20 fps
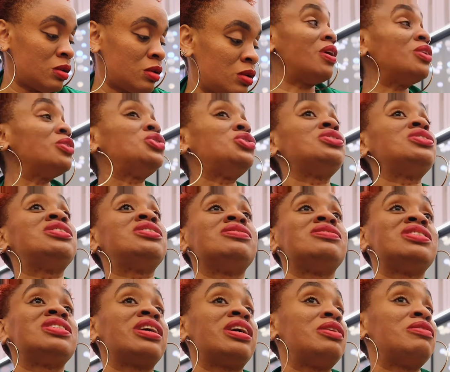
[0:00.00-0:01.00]
How do you steal
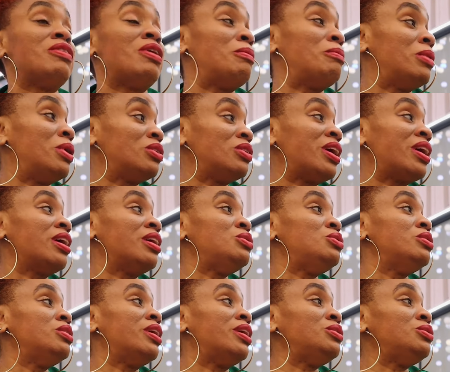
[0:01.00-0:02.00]
this kind of amount? Like, are
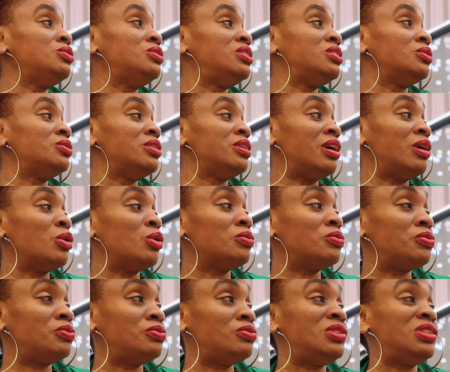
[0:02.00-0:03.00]
you, are you the owner of
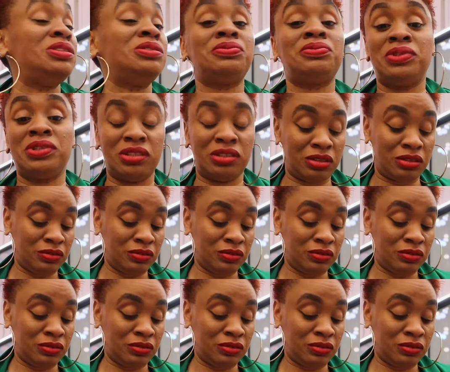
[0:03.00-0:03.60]
teaching?